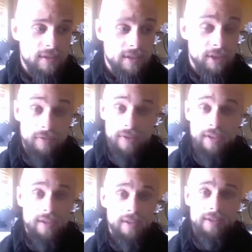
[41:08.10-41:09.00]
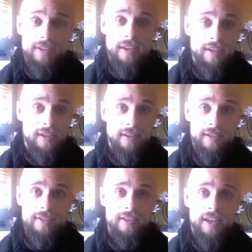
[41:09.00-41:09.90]
It really does suck.
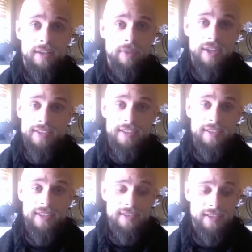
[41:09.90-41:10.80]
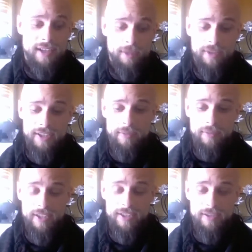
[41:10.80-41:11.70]
It's not a pleasant
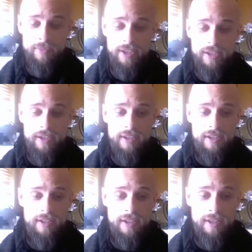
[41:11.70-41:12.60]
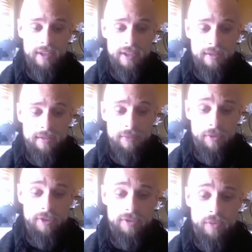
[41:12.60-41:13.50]
place to be. But
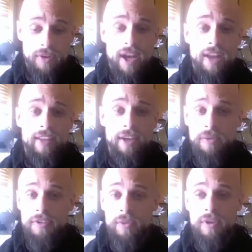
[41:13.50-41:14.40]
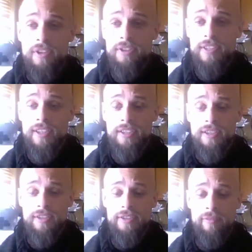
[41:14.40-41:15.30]
I think what's worse
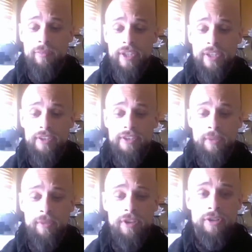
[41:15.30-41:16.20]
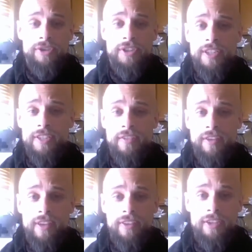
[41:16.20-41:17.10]
is being someone who sees
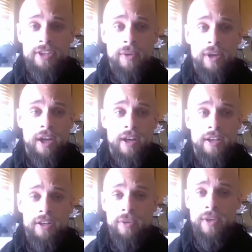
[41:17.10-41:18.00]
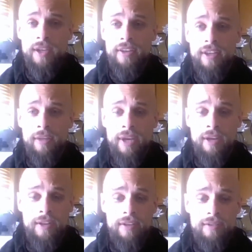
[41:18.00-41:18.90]
everything that's going on and doing nothing
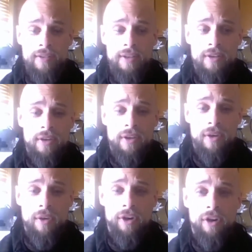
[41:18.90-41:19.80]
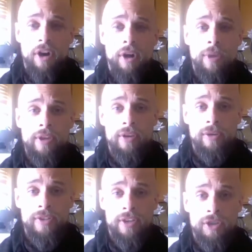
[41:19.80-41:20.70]
about it, or harming
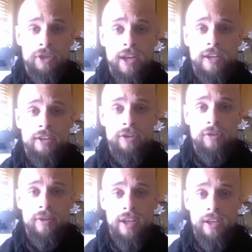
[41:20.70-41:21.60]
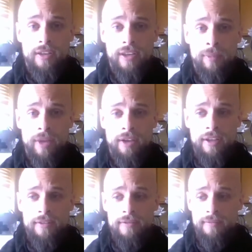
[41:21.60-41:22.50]
those that are trying to do anything about it.